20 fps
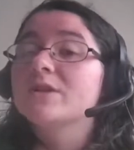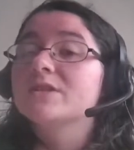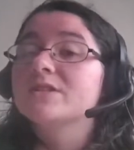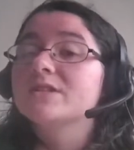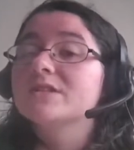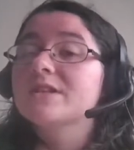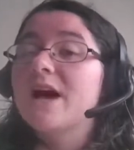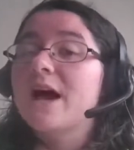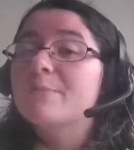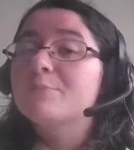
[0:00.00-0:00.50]

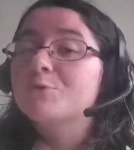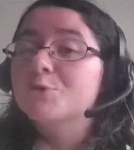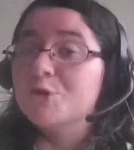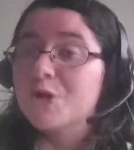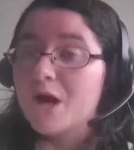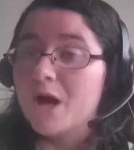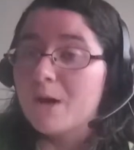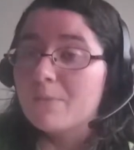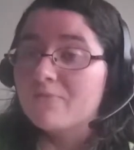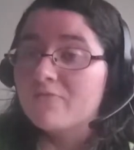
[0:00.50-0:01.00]
stop
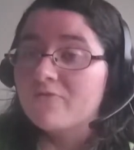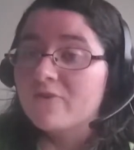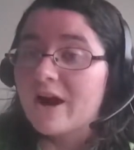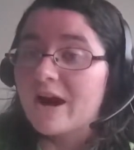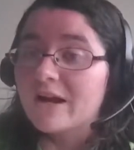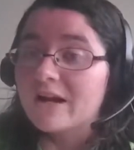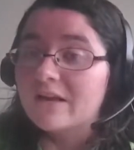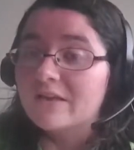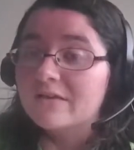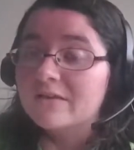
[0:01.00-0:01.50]
shop for
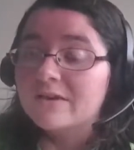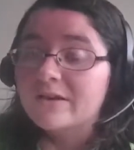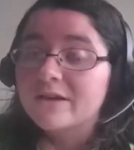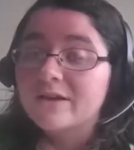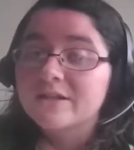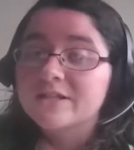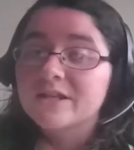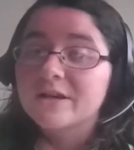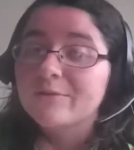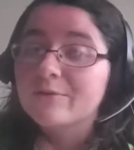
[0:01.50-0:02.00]

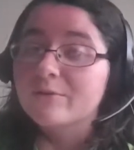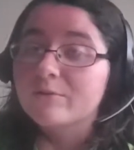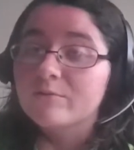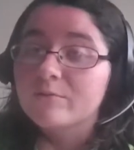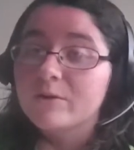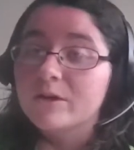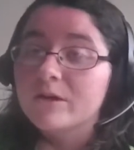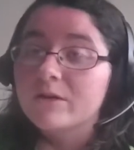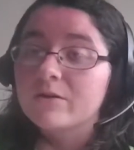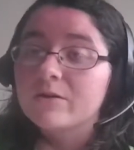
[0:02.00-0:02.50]
anything
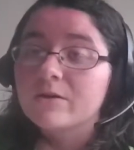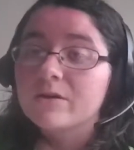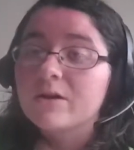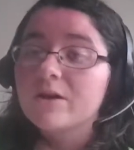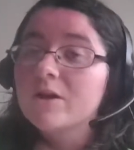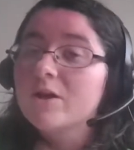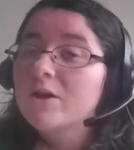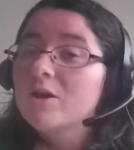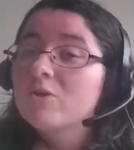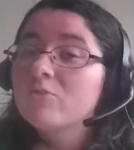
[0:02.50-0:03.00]
WWE
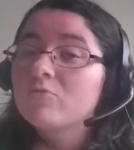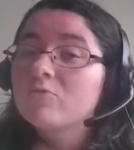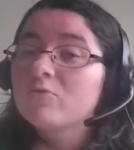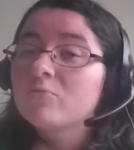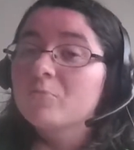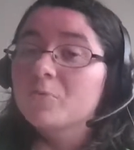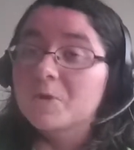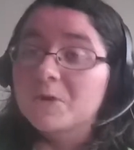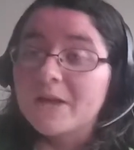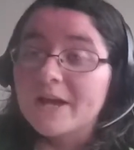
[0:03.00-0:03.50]

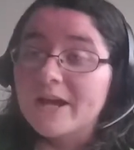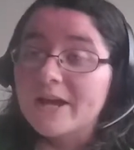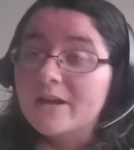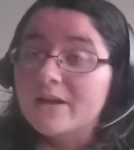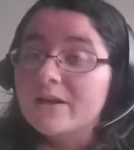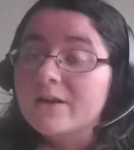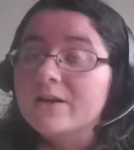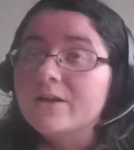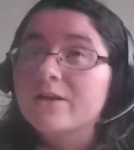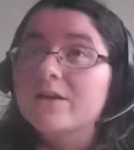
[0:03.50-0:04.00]

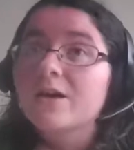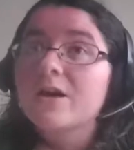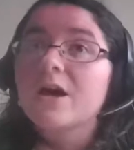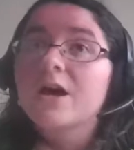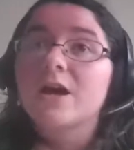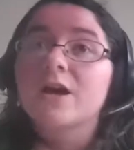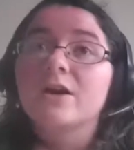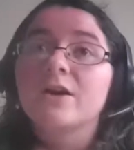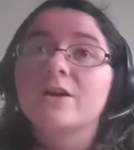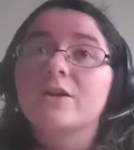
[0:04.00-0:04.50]
related,
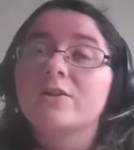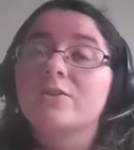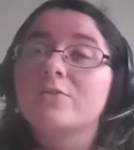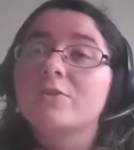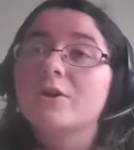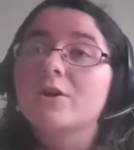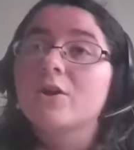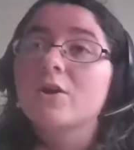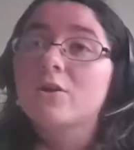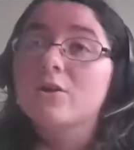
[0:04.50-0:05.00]
uh,
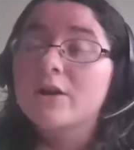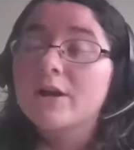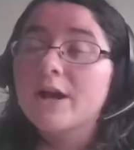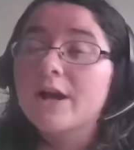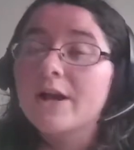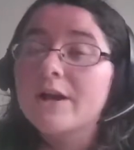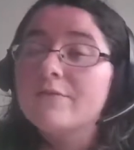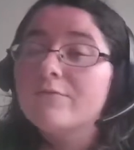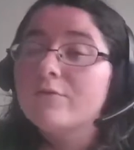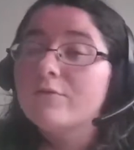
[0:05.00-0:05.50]
including
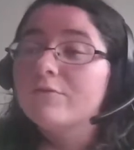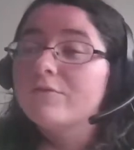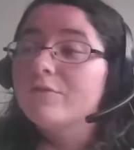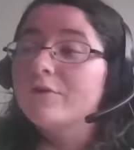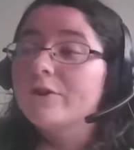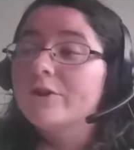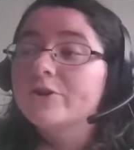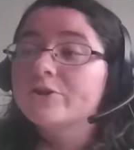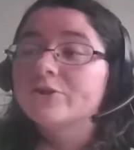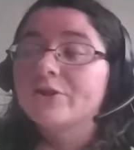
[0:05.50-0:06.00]
archival
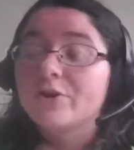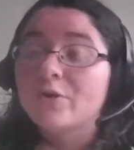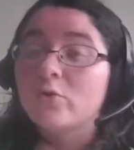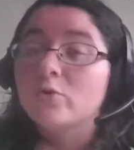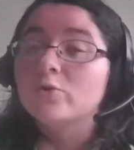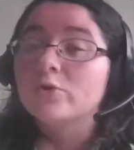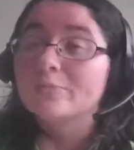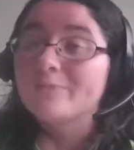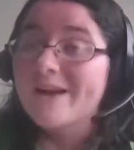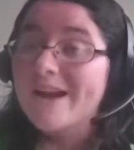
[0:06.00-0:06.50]
footage like
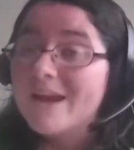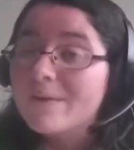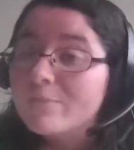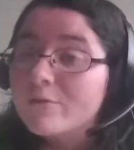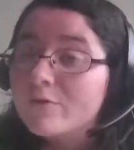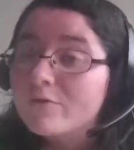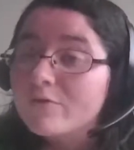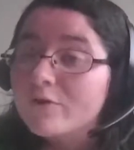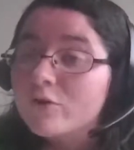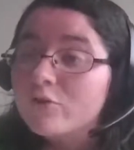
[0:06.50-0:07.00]
older pay
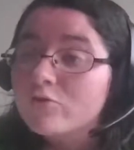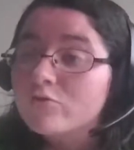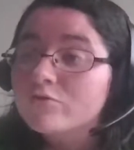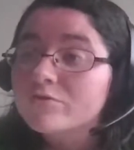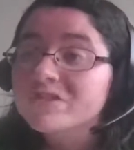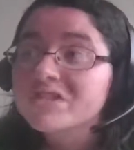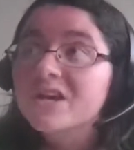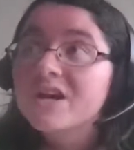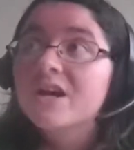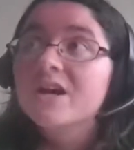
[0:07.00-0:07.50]
per
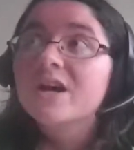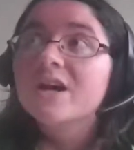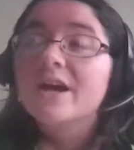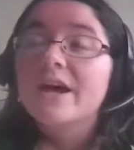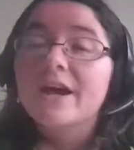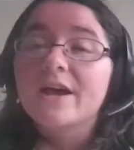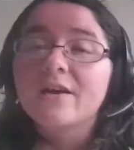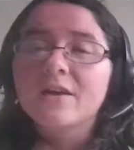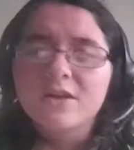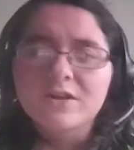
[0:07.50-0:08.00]
views,
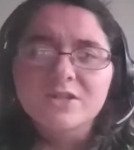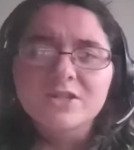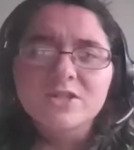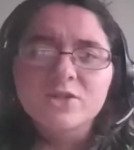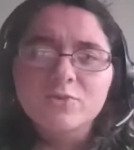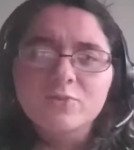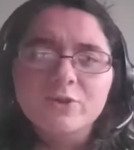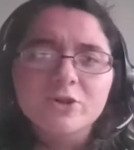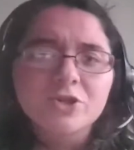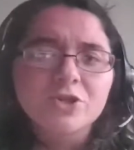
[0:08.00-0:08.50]
and
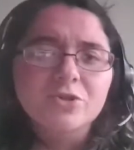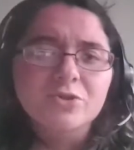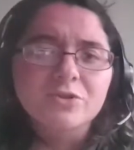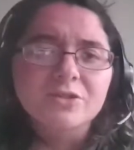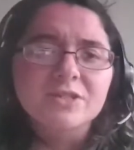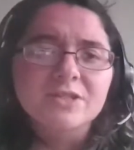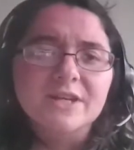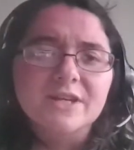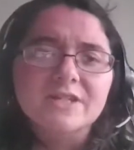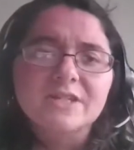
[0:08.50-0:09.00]
also
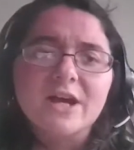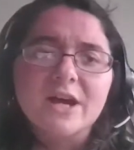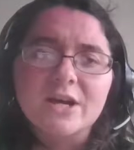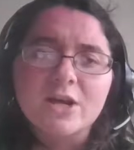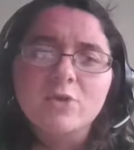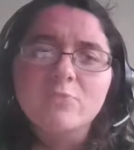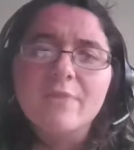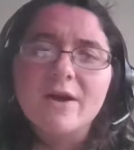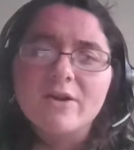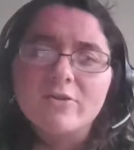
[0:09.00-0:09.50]
originals like
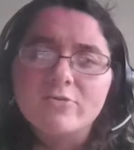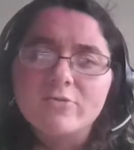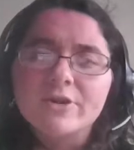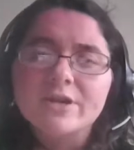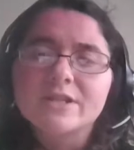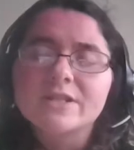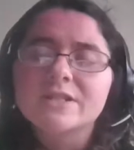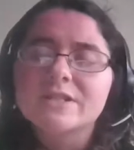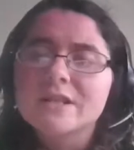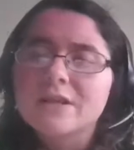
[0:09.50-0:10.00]

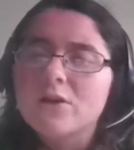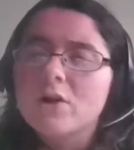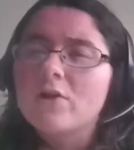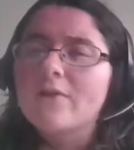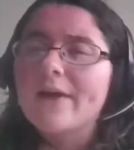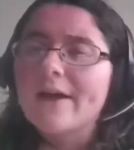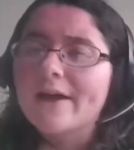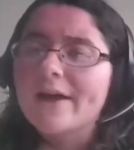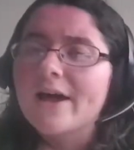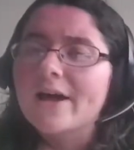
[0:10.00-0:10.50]
documentaries and all
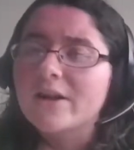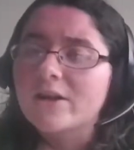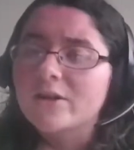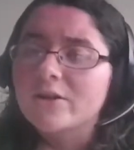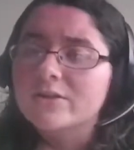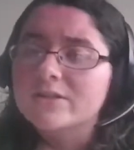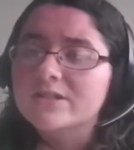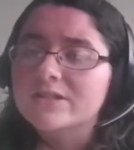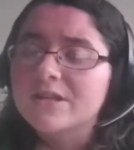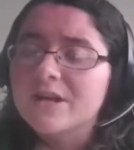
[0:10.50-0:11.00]
that kind of
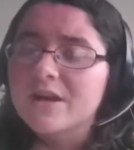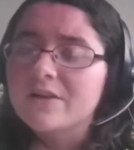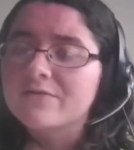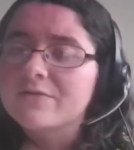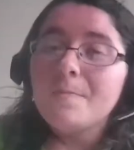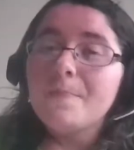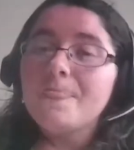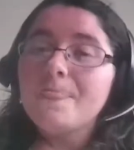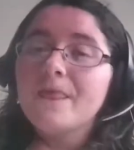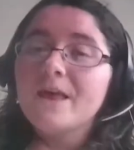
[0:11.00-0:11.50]
good
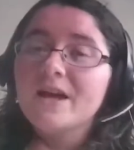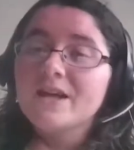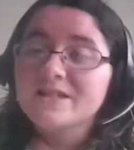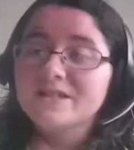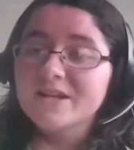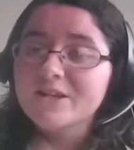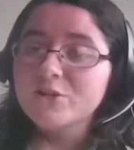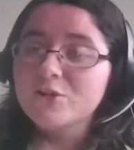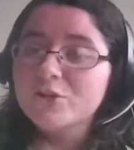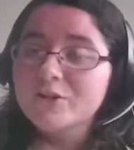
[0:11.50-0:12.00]
stuff.
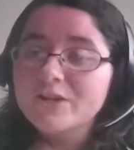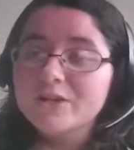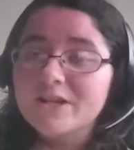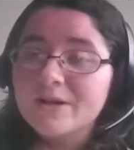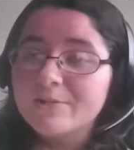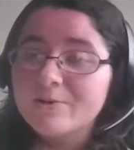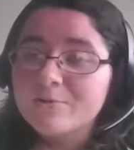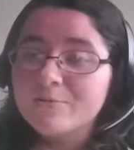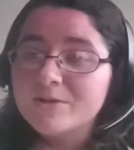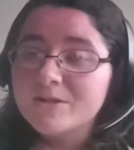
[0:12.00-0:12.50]
Essentially,
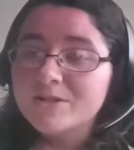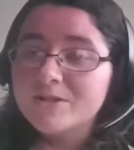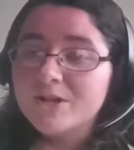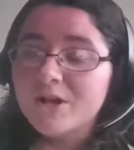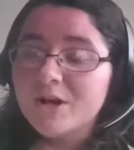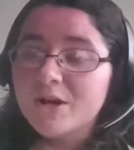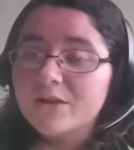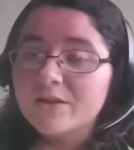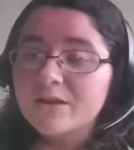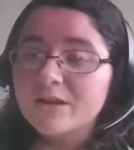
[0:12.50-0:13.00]
WWE
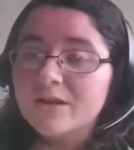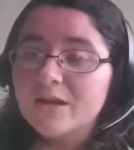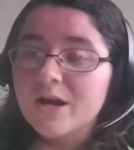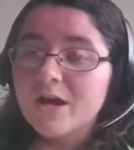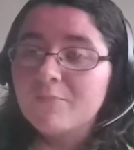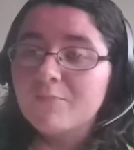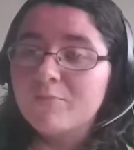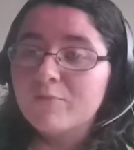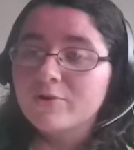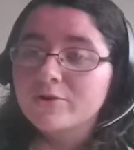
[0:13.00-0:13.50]
saw the
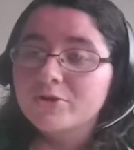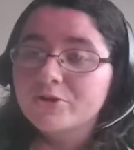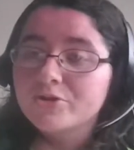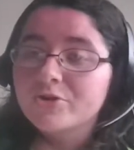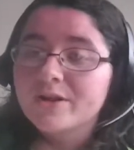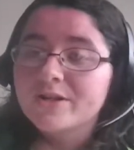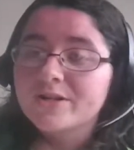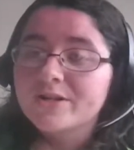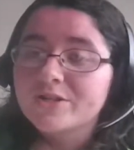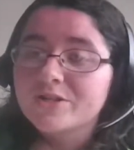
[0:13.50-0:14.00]
upward
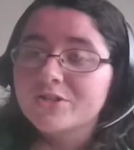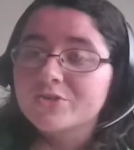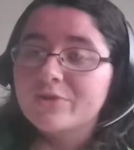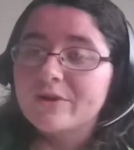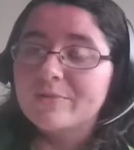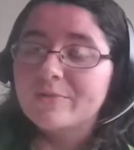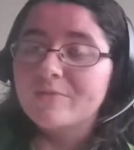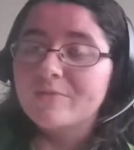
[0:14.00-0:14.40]
trend in streaming